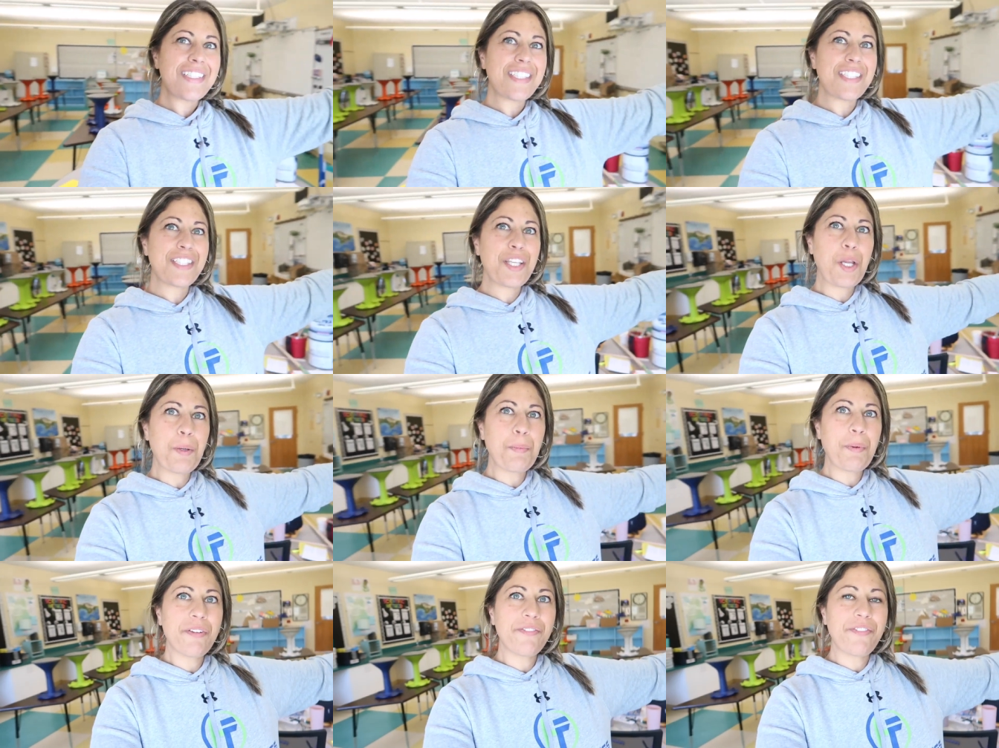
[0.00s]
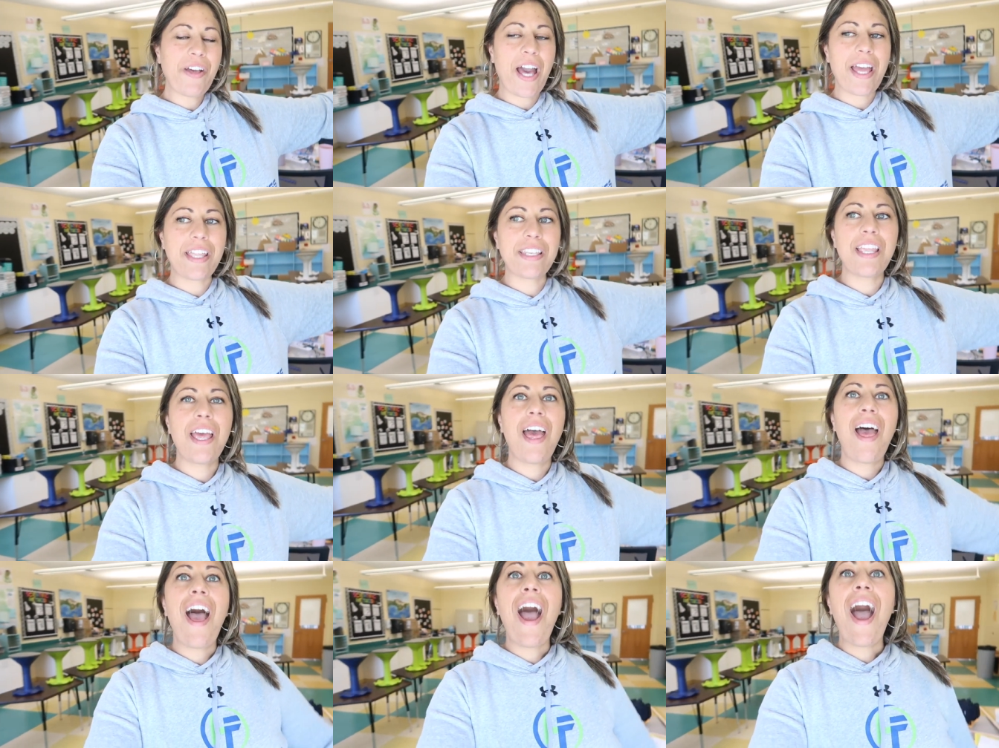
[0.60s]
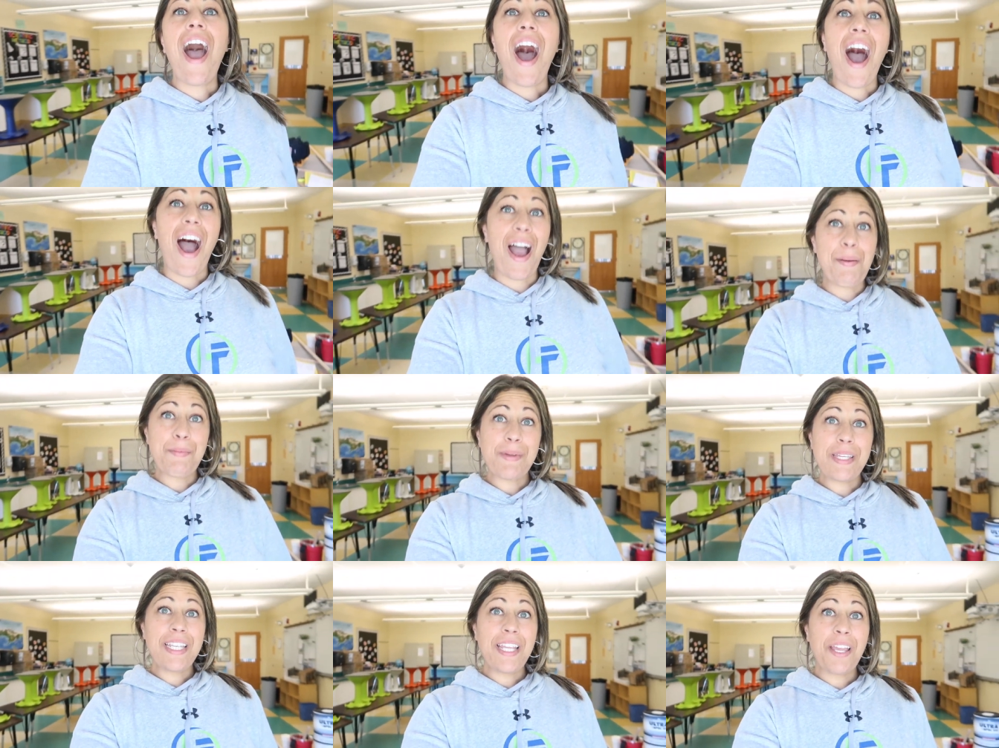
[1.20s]
Super fun.
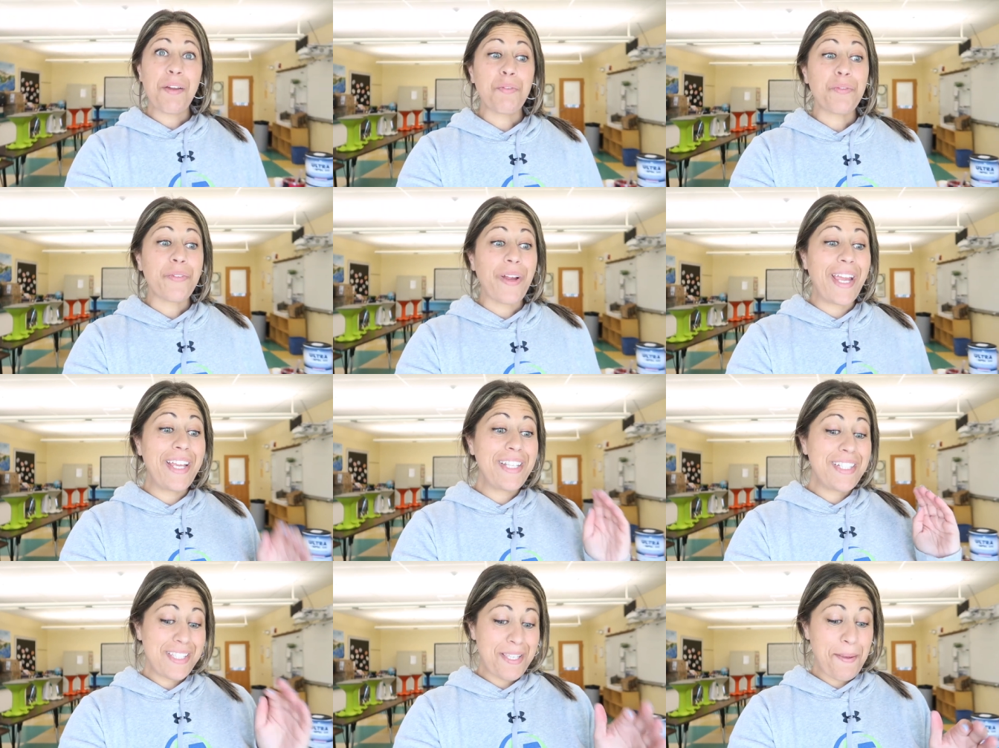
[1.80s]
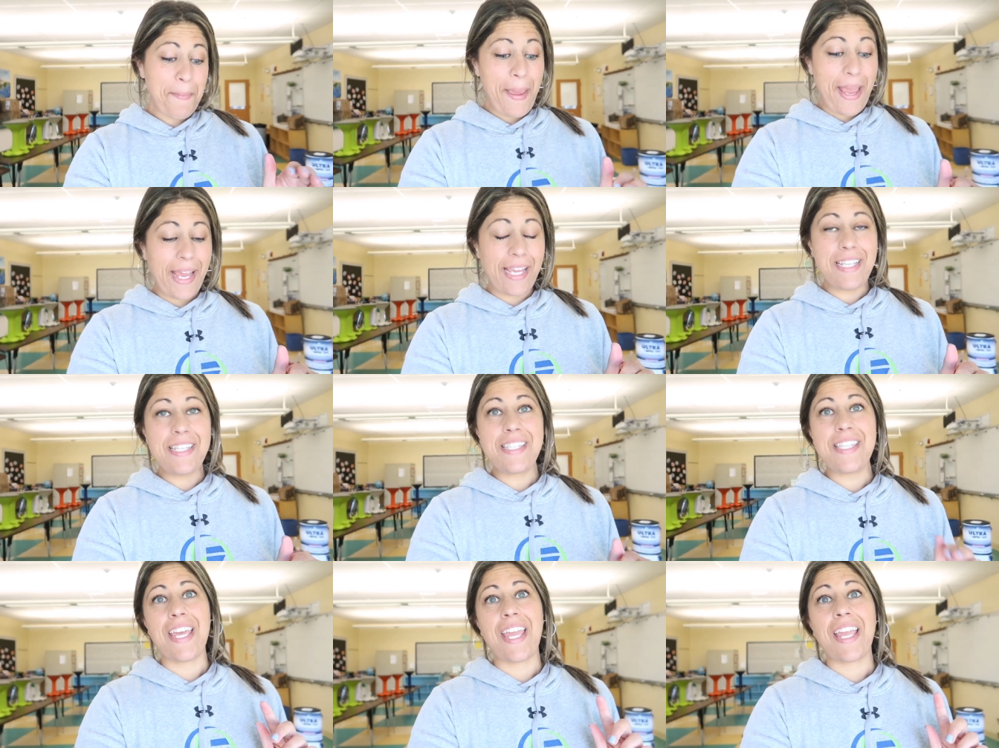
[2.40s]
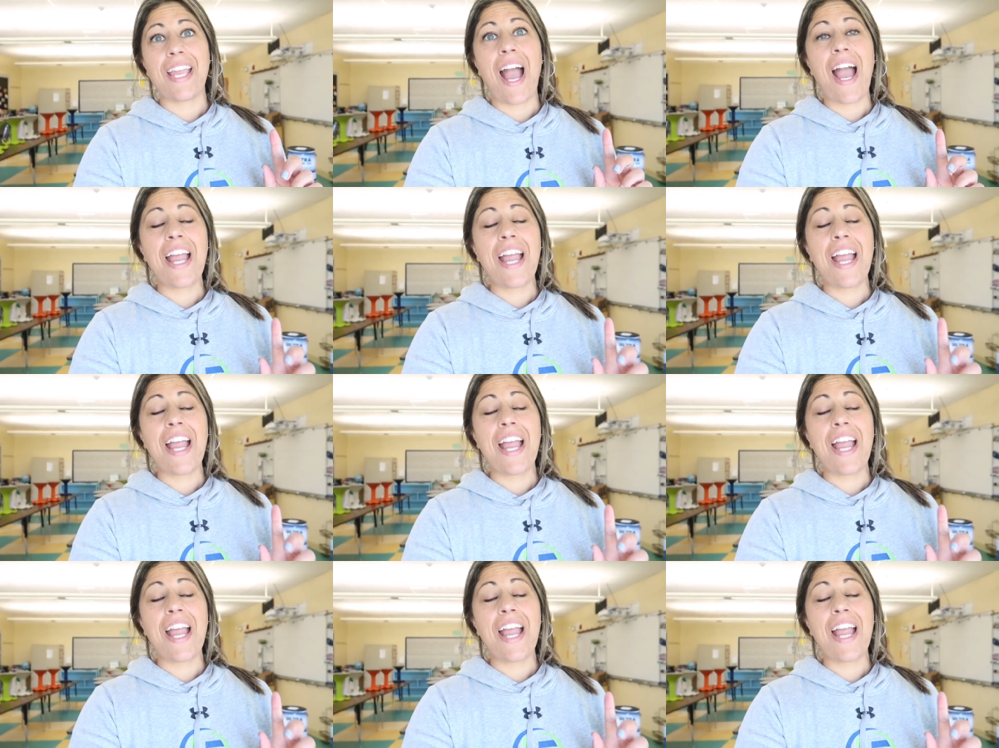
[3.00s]
I'm gonna get right to painting.